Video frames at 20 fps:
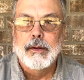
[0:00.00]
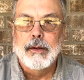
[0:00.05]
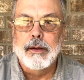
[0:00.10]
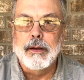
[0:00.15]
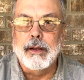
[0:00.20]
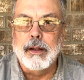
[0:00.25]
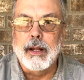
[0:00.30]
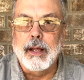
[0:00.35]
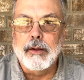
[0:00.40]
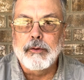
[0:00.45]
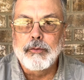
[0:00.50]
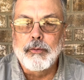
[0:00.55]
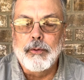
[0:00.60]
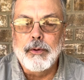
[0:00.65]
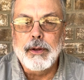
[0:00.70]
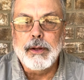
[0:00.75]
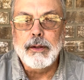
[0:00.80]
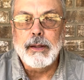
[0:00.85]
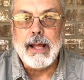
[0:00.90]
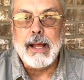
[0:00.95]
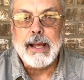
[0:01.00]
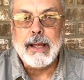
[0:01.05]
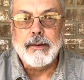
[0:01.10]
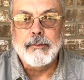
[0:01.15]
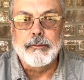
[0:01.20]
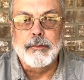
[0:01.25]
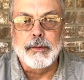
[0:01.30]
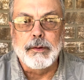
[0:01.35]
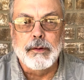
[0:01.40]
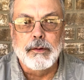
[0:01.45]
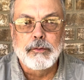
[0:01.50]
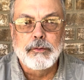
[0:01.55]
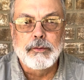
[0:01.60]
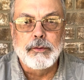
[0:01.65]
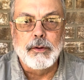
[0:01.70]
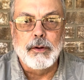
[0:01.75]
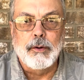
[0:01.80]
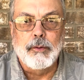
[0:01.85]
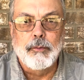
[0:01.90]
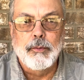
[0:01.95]
And that's the way life is.
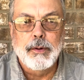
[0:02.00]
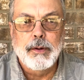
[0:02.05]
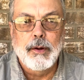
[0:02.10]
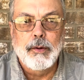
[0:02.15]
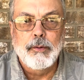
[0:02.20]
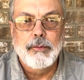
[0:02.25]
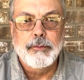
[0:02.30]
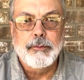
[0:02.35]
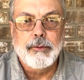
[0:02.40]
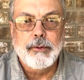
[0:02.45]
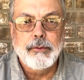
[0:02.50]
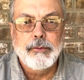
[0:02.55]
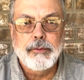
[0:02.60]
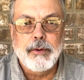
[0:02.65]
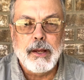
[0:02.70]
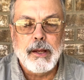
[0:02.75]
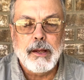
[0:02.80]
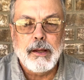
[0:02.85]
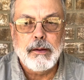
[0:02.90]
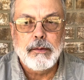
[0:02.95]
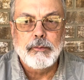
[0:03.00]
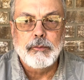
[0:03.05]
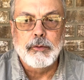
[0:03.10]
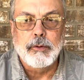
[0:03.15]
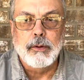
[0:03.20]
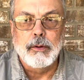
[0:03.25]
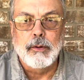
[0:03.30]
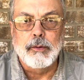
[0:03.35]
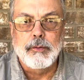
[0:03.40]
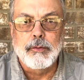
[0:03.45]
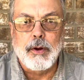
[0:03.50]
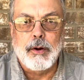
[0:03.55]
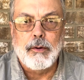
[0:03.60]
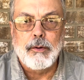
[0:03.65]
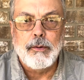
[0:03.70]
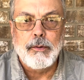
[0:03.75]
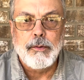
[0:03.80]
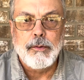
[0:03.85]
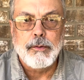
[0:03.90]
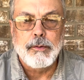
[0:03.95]
You know, we go through times and it's
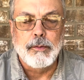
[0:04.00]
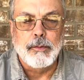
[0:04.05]
hard,